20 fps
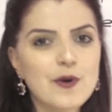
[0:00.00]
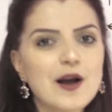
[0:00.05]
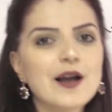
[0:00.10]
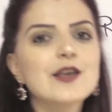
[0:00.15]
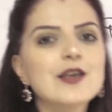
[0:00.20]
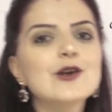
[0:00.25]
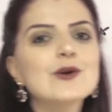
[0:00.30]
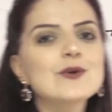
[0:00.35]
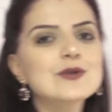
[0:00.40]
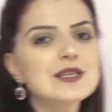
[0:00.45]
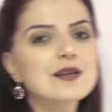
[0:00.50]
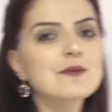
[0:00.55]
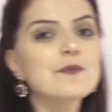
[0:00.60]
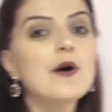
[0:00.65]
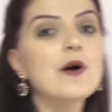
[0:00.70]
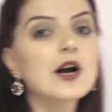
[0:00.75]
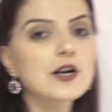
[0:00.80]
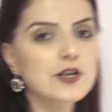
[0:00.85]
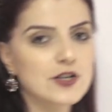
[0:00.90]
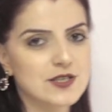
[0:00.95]
by using
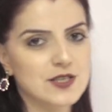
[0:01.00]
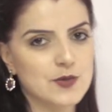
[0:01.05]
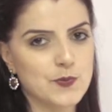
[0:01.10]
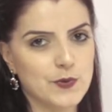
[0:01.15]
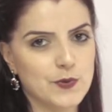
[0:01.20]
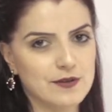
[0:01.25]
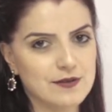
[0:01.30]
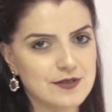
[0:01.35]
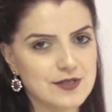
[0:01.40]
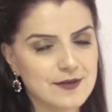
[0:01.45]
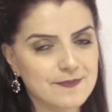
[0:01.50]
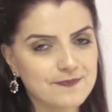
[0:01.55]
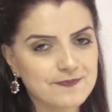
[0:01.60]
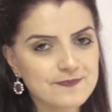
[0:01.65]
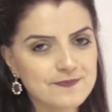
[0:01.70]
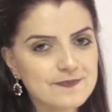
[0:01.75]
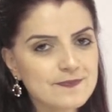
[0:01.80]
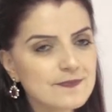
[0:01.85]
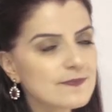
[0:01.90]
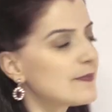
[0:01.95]
participles.
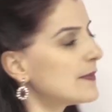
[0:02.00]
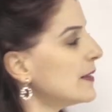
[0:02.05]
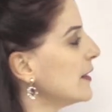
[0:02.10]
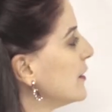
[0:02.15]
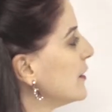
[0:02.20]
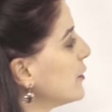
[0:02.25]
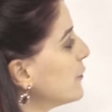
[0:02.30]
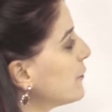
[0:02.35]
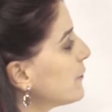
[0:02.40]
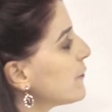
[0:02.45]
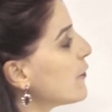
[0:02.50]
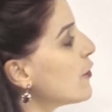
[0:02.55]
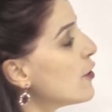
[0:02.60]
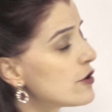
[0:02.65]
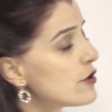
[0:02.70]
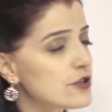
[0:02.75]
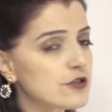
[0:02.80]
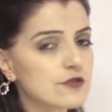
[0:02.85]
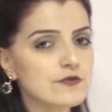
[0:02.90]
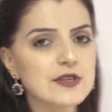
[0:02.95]
The
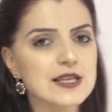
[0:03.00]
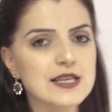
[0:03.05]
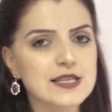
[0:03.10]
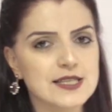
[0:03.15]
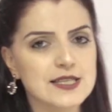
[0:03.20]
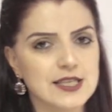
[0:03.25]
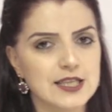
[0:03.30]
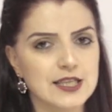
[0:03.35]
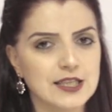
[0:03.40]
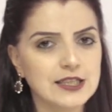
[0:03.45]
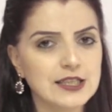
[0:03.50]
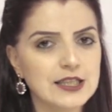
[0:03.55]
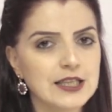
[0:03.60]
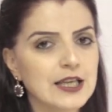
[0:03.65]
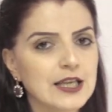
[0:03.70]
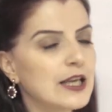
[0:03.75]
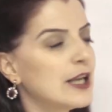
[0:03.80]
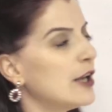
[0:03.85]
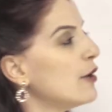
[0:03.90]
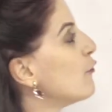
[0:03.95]
first reason
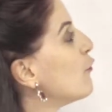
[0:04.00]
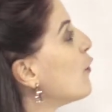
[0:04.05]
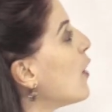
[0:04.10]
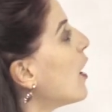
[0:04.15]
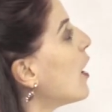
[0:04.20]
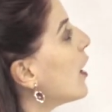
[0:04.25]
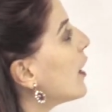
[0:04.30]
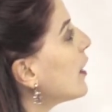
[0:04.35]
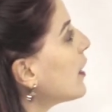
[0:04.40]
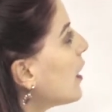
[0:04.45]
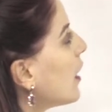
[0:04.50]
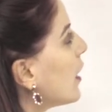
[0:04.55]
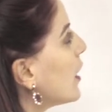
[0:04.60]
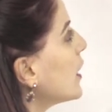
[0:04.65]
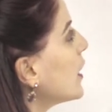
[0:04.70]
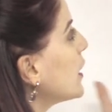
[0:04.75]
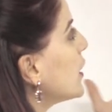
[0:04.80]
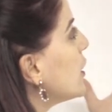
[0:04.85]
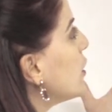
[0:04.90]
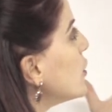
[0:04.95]
why
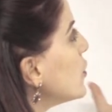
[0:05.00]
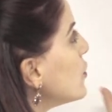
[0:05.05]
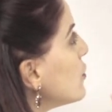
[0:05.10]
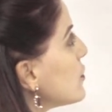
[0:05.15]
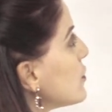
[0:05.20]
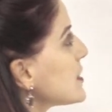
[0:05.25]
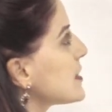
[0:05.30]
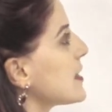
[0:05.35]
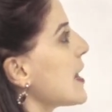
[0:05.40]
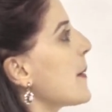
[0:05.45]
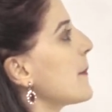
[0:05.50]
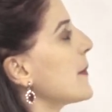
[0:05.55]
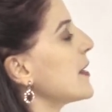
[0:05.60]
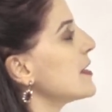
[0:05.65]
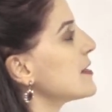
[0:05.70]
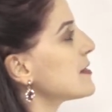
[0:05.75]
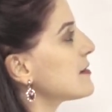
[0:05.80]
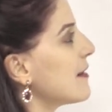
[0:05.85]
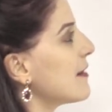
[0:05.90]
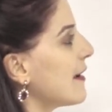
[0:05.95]
I use them
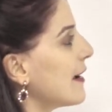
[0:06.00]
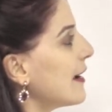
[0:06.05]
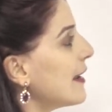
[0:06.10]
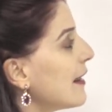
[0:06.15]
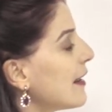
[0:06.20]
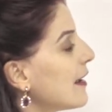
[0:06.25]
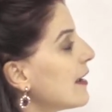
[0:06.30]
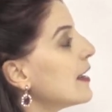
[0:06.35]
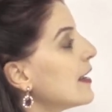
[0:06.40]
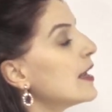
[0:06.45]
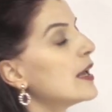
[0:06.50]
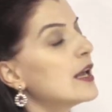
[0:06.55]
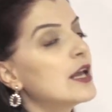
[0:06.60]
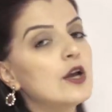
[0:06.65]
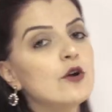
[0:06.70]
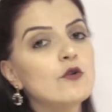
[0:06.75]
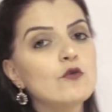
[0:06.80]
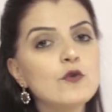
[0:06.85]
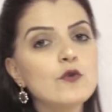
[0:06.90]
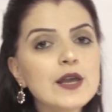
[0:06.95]
is that
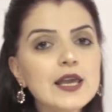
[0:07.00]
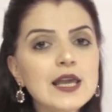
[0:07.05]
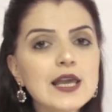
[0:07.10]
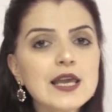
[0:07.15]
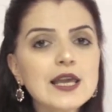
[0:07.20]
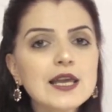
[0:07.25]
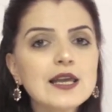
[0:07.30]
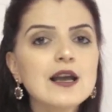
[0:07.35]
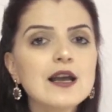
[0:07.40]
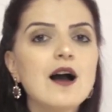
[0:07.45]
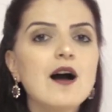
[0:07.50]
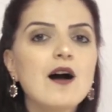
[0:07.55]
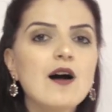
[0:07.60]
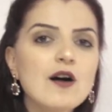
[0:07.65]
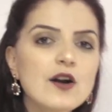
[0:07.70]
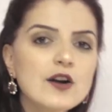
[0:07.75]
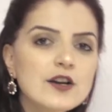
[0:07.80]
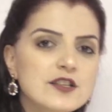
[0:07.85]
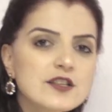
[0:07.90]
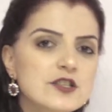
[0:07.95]
we
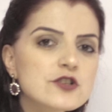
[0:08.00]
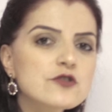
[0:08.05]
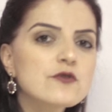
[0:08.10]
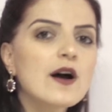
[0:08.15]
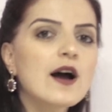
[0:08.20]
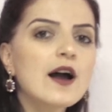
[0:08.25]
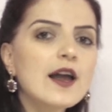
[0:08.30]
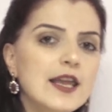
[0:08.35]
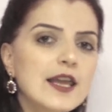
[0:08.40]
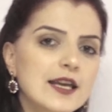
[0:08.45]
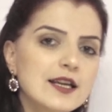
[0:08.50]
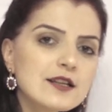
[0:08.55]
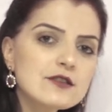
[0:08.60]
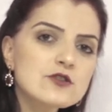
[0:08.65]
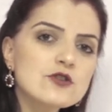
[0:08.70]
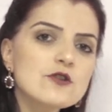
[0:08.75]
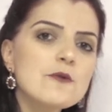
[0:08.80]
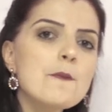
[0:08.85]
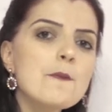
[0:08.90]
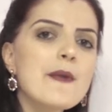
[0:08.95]
are trying
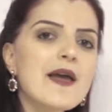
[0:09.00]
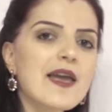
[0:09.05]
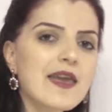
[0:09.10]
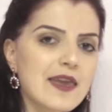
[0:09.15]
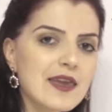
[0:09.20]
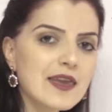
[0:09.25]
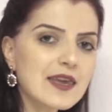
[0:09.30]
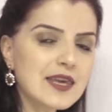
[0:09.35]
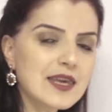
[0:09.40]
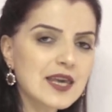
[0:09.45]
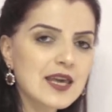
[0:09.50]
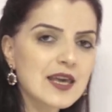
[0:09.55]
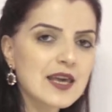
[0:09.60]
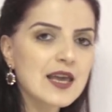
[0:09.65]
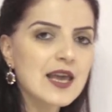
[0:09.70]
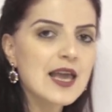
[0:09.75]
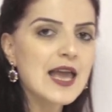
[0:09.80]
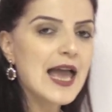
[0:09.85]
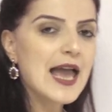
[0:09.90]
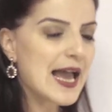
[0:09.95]
to make
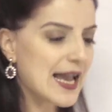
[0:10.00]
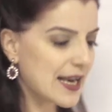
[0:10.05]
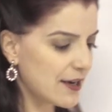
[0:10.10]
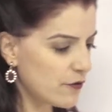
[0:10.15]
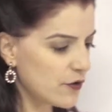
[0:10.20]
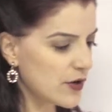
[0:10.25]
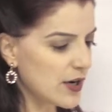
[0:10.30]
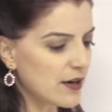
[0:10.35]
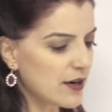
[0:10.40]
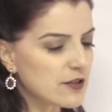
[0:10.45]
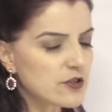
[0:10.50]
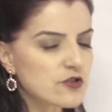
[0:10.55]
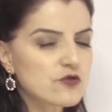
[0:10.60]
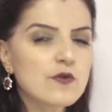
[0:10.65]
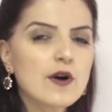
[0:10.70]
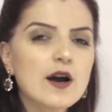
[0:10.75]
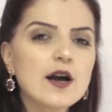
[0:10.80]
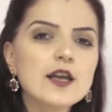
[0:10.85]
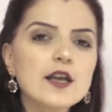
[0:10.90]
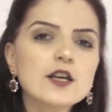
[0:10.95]
and we are
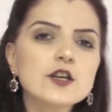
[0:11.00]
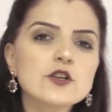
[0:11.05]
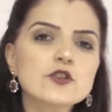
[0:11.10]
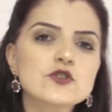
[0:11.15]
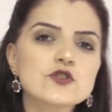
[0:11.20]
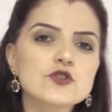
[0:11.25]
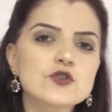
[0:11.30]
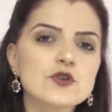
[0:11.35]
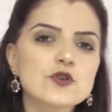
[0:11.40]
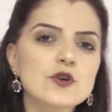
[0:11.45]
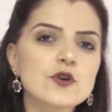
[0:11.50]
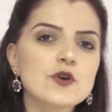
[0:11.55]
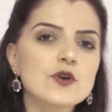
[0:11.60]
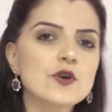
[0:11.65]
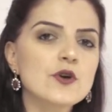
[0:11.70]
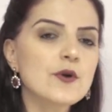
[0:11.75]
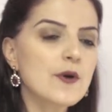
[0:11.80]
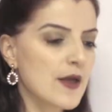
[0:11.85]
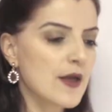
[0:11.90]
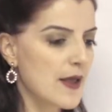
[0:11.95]
trying
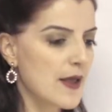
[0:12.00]
to